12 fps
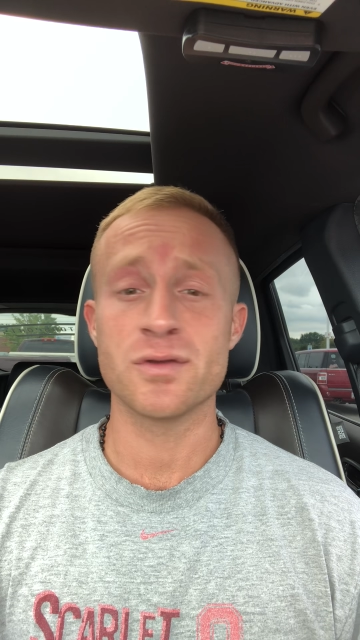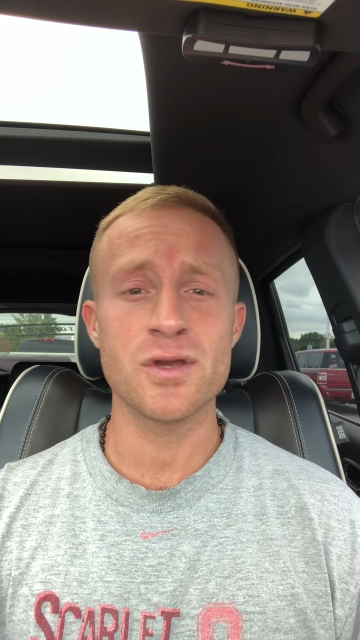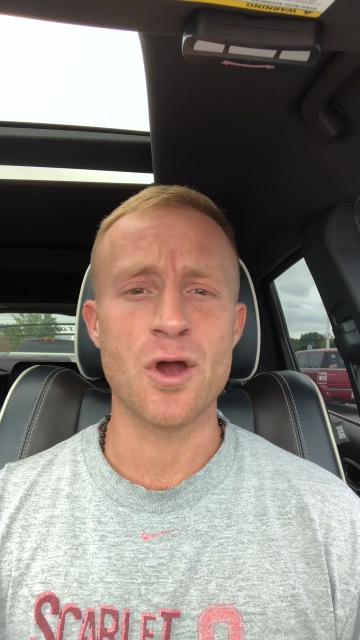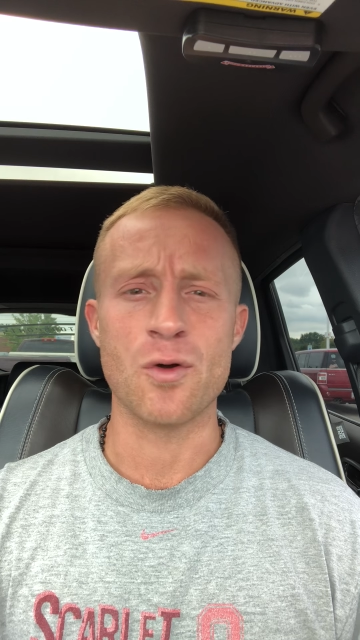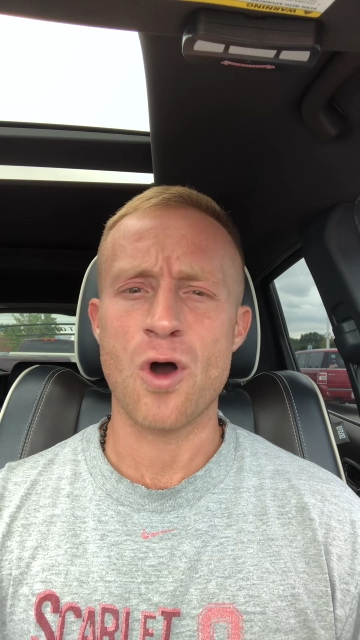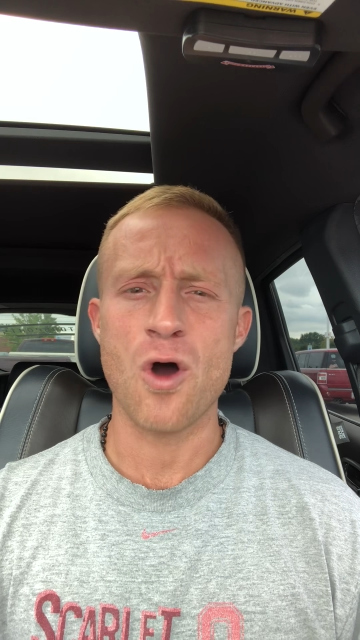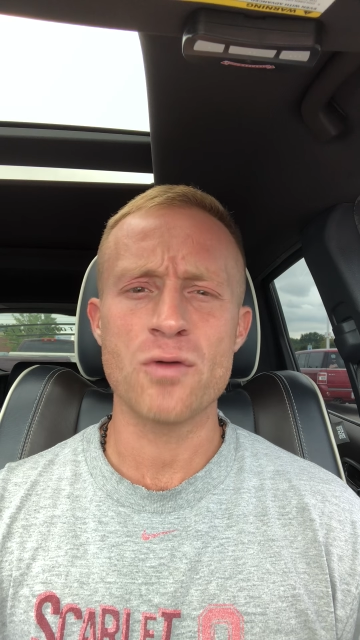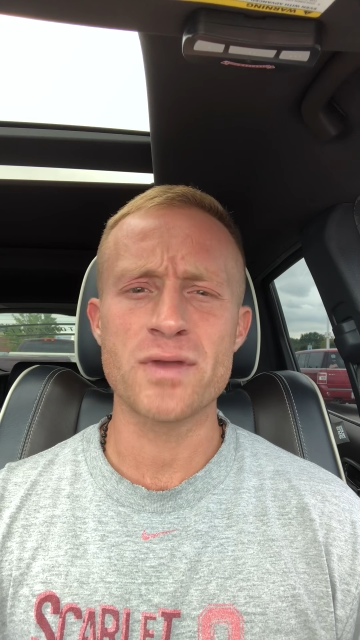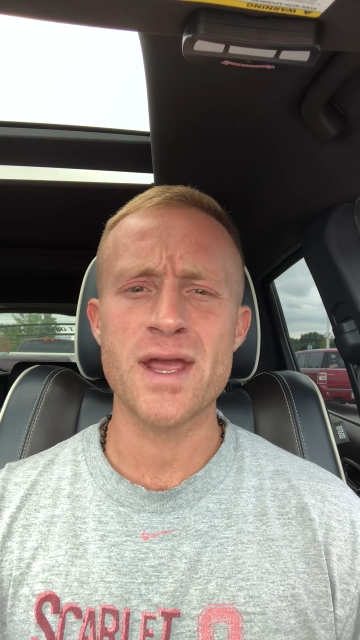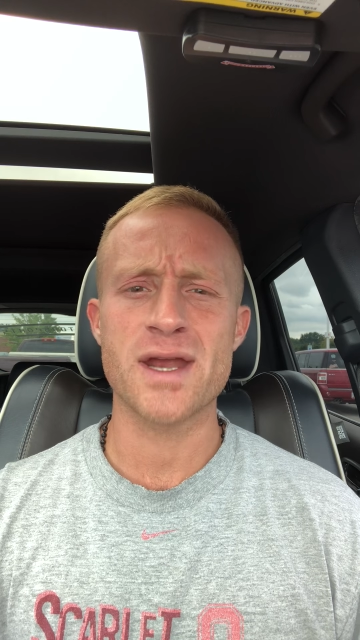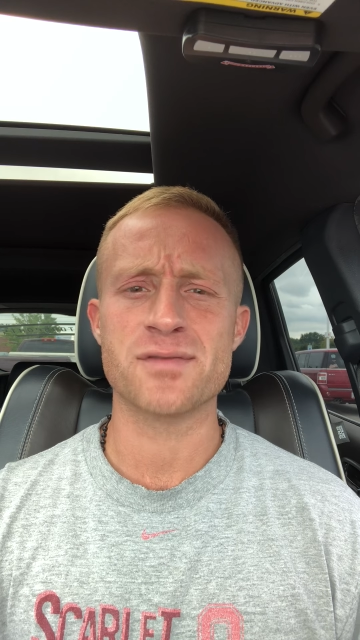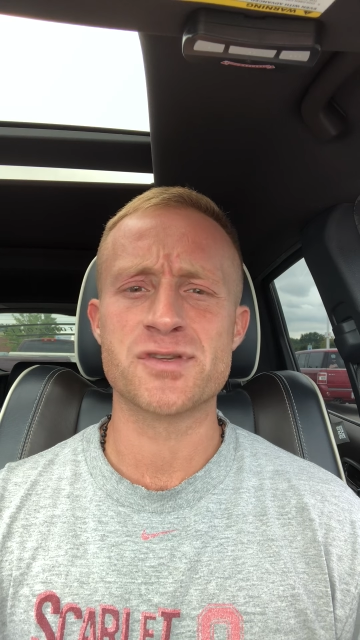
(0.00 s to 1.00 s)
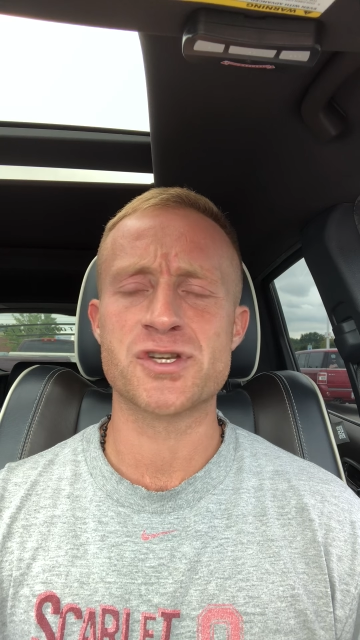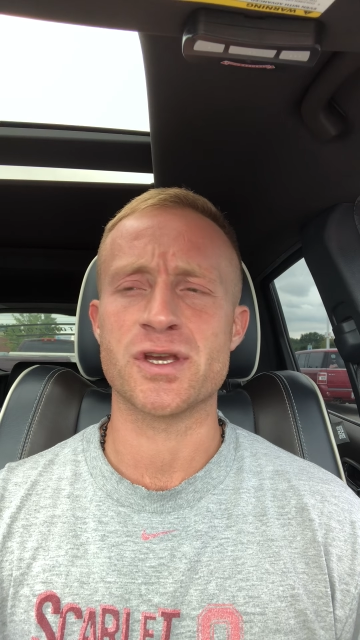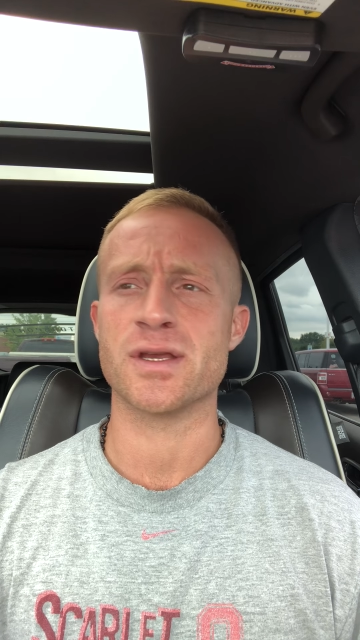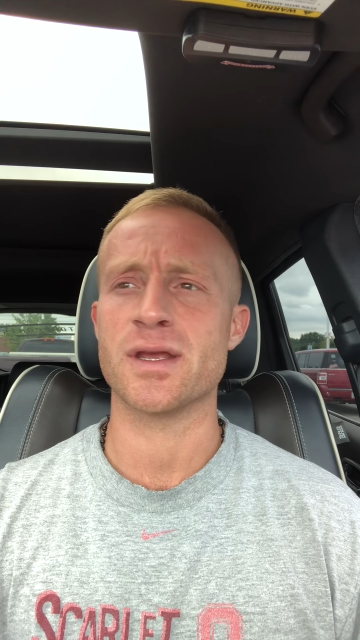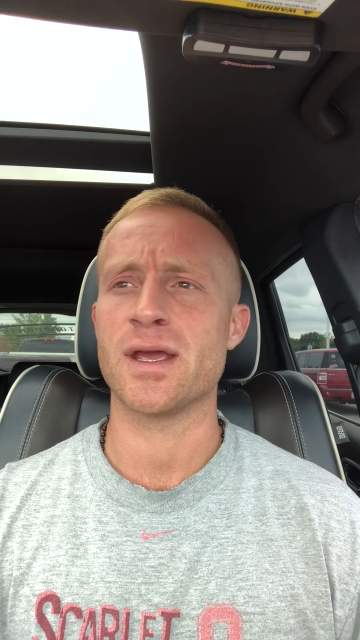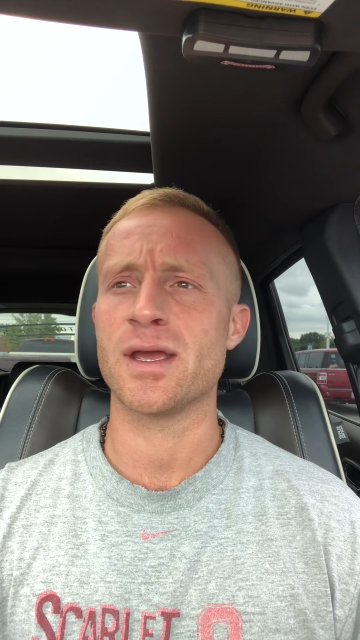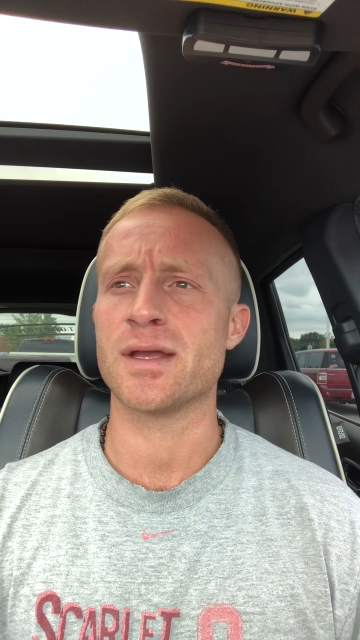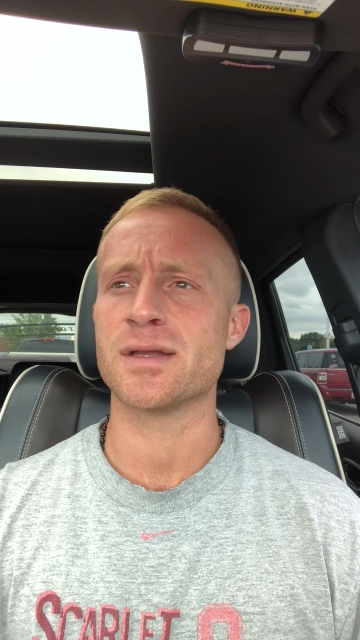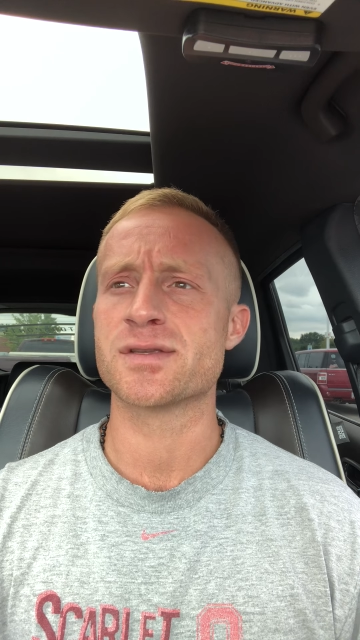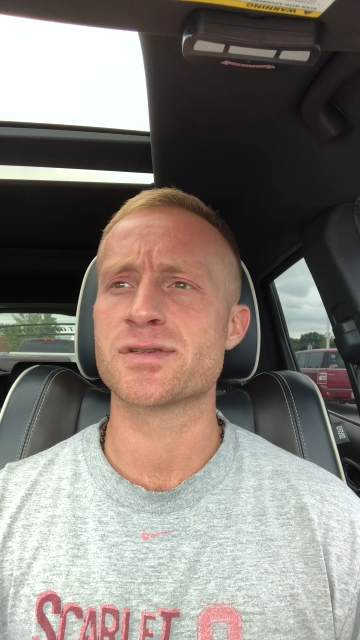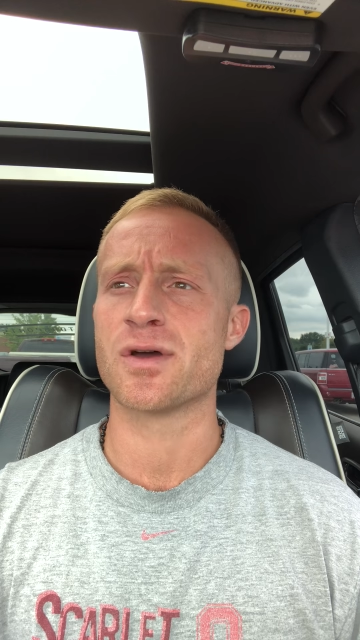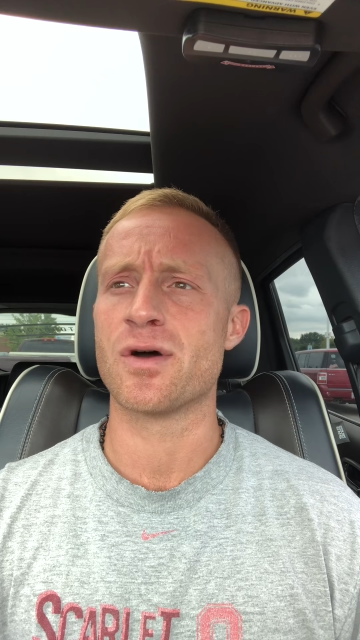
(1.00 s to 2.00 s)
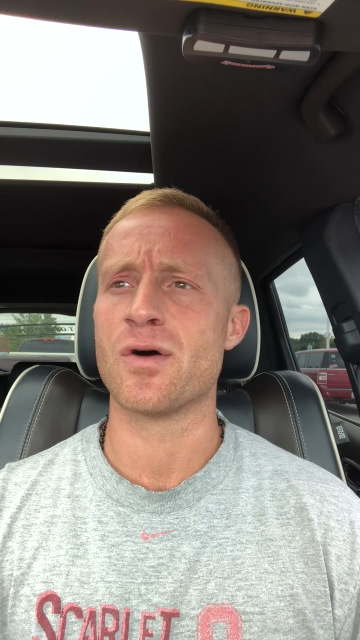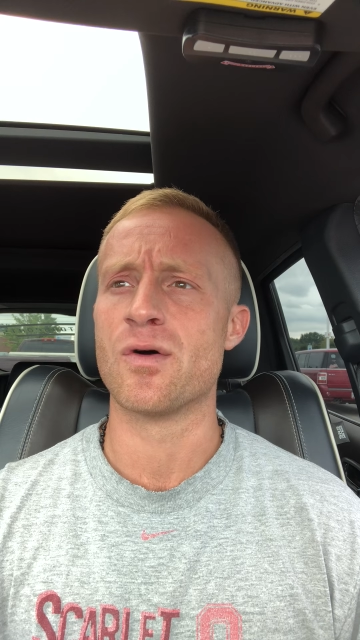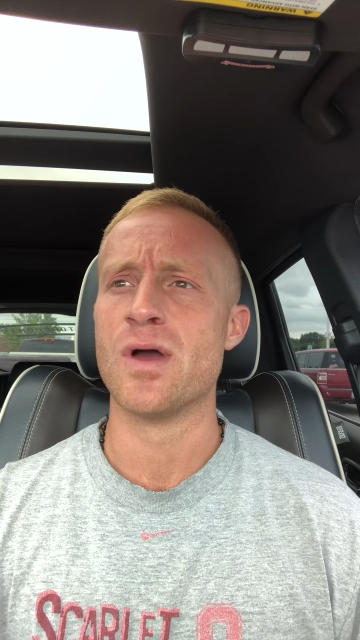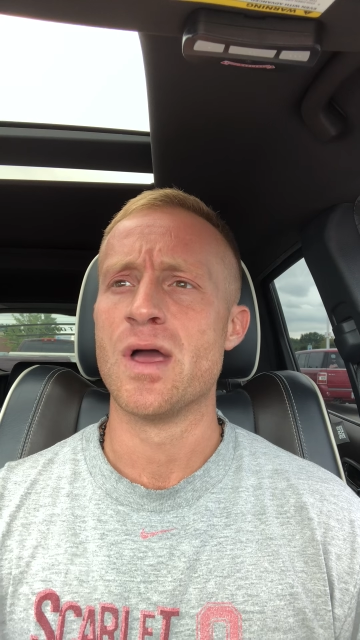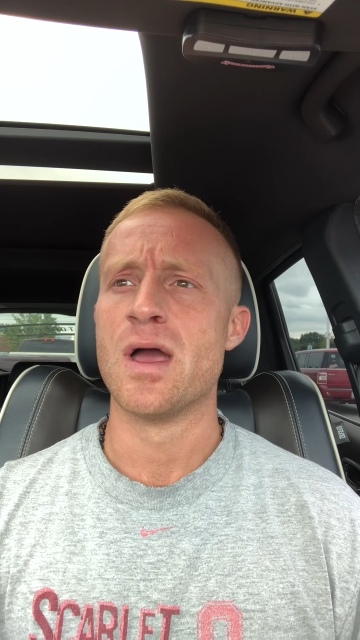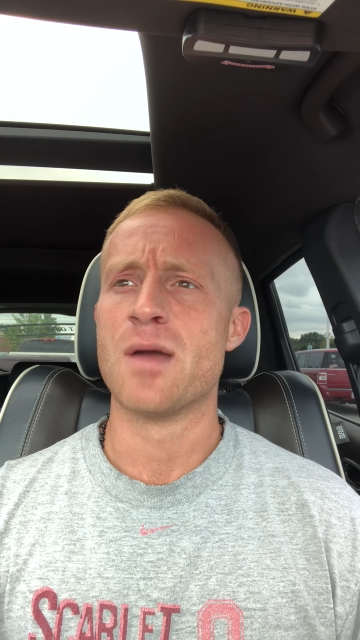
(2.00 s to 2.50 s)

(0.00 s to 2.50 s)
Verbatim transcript: You know, all negative shit. And so